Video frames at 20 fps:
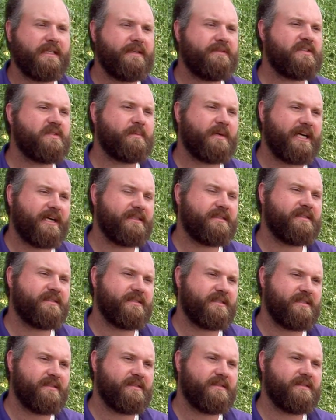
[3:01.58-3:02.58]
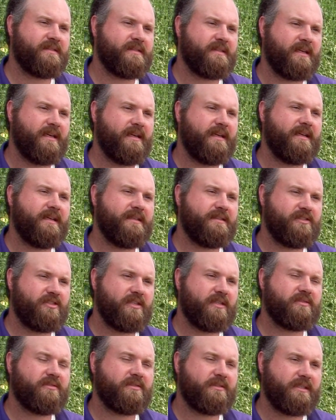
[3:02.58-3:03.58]
leaf spot diseases is
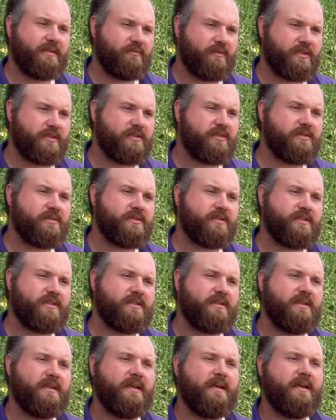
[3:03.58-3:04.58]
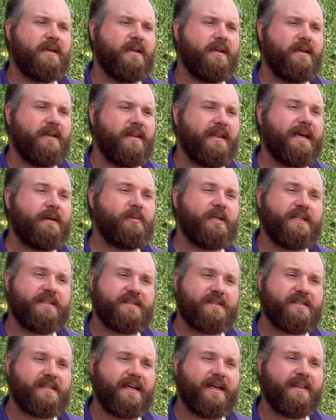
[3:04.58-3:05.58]
generally reduced. That being
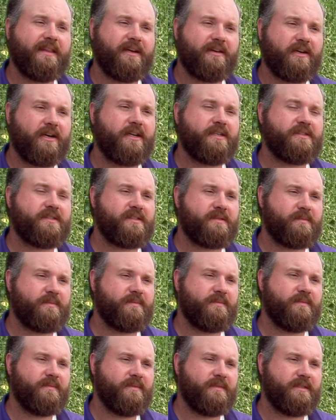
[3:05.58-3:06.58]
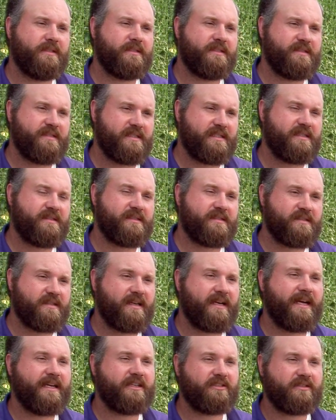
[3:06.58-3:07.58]
said, there are some diseases
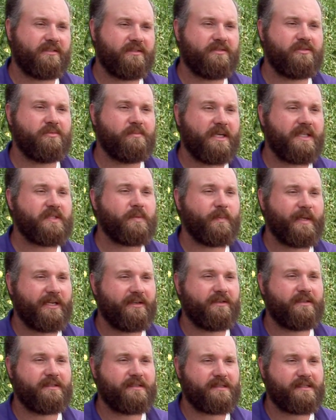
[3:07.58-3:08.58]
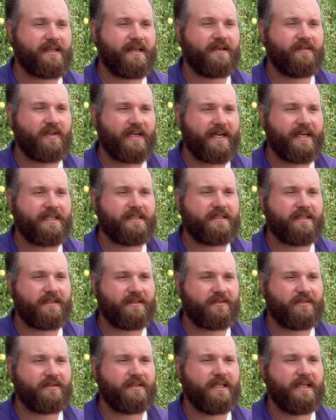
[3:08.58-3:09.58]
that actually do much better inside of a high
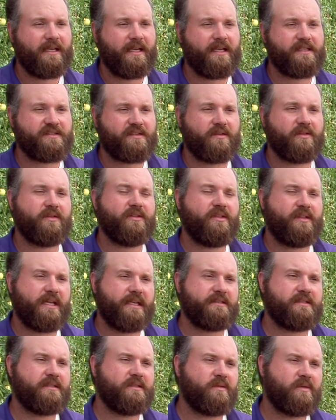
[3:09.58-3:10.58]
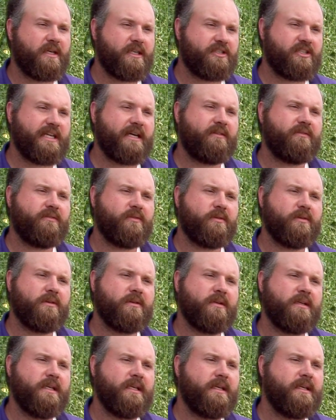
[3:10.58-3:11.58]
tunnel, and so they're things to watch out for.